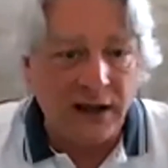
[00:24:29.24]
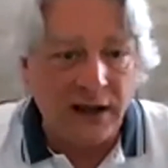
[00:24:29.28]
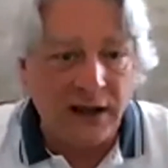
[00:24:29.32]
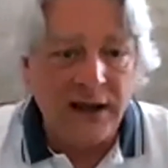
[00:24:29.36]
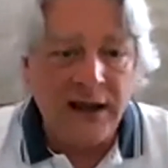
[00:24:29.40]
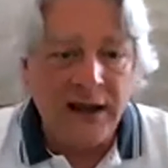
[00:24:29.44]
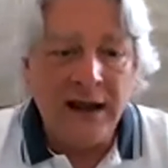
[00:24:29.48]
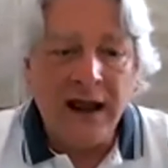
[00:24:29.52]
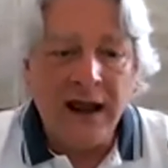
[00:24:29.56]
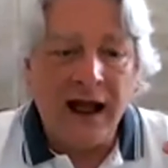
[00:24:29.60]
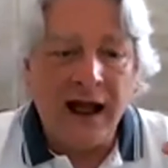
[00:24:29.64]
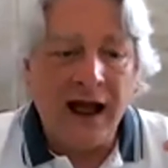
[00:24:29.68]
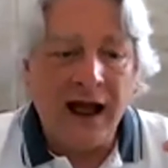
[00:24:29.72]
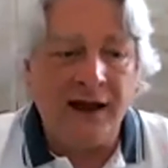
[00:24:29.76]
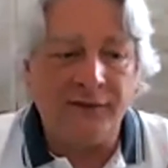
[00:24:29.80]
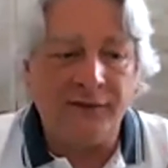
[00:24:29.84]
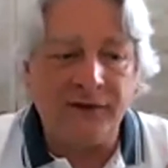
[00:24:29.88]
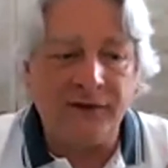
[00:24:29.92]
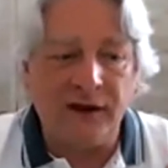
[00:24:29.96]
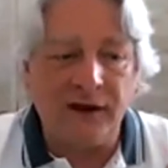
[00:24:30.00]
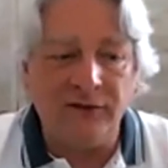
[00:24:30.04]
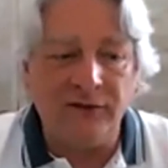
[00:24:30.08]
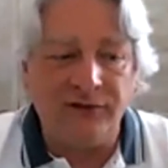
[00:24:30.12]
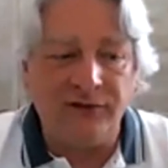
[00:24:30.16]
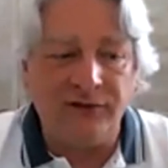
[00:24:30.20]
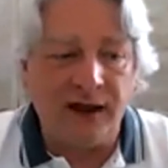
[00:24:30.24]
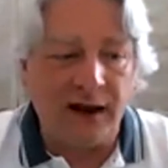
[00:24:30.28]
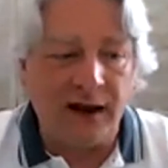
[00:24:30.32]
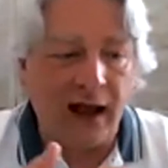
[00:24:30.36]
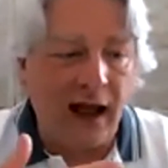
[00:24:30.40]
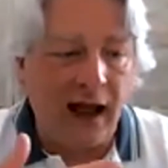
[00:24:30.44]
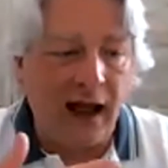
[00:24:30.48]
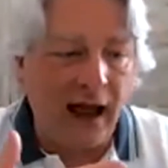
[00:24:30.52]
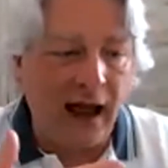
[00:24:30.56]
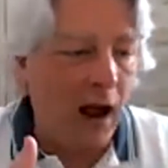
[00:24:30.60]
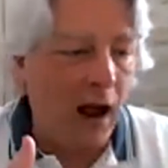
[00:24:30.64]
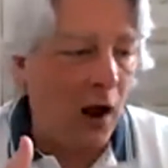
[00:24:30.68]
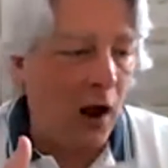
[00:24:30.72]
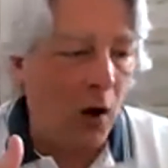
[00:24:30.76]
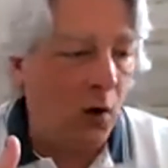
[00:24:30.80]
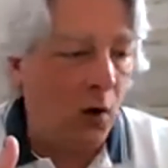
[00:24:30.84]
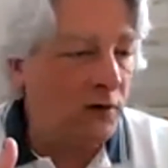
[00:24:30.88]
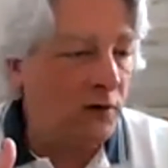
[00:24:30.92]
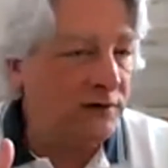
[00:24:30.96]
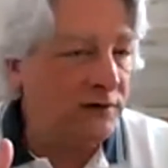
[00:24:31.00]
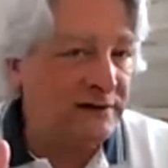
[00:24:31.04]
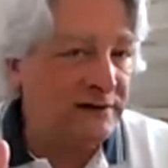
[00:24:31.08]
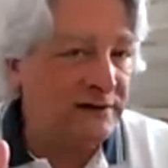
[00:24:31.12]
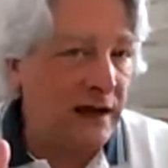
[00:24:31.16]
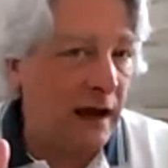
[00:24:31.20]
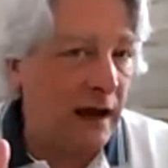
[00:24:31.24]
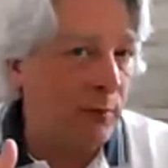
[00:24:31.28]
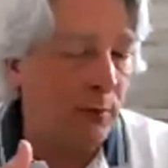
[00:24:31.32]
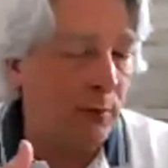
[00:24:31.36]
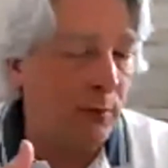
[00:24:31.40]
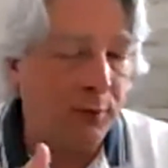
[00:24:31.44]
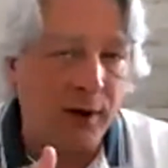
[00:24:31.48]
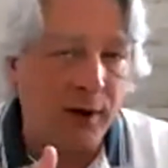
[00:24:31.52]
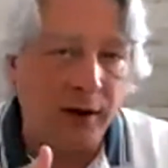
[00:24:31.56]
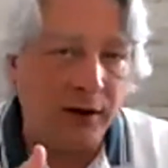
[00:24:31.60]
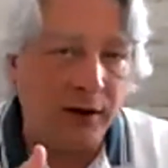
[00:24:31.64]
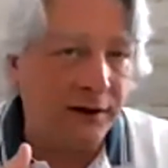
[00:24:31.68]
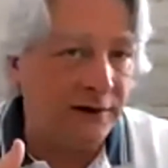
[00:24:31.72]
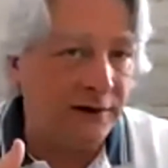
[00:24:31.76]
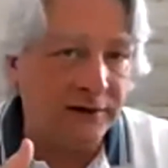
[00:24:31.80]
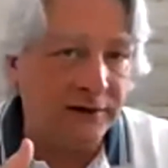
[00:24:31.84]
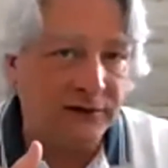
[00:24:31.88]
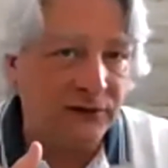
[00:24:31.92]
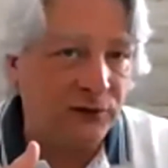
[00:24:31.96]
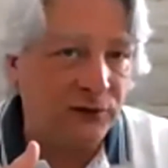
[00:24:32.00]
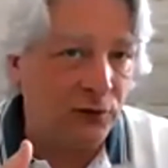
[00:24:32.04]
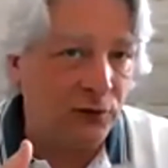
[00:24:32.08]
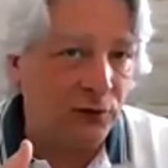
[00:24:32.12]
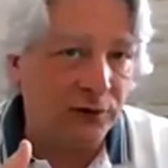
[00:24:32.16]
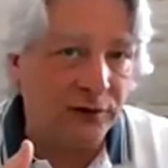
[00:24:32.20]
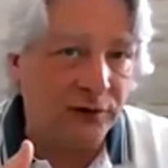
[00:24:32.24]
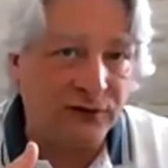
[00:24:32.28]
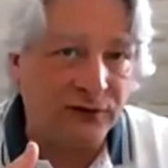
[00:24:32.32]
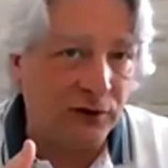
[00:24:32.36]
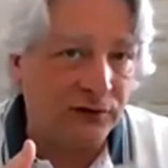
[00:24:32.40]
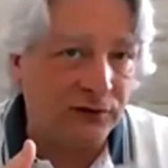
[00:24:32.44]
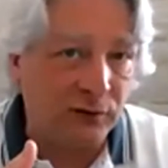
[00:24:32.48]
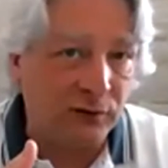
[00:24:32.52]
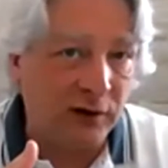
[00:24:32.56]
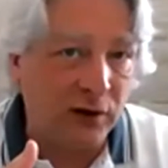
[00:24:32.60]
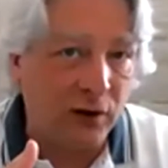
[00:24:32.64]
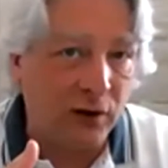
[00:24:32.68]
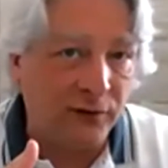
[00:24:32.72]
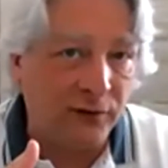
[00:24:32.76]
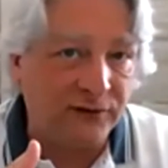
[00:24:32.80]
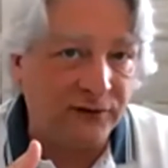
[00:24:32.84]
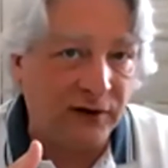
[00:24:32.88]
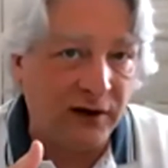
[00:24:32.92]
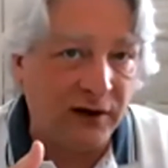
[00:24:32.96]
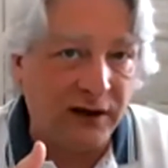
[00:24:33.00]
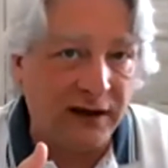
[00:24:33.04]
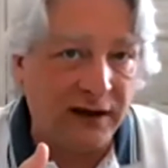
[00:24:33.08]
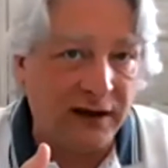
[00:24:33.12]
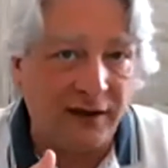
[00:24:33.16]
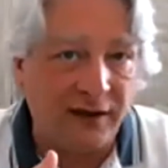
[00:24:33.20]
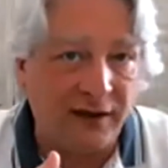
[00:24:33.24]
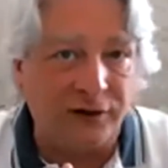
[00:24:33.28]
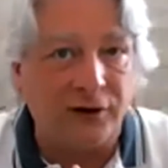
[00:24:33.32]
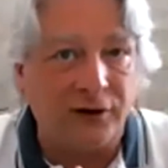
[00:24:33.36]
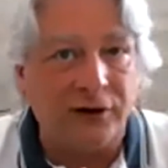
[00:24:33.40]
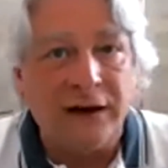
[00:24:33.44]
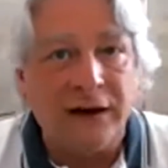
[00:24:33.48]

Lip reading: I have to invent how cyberpunk and sword and sorcery goes together.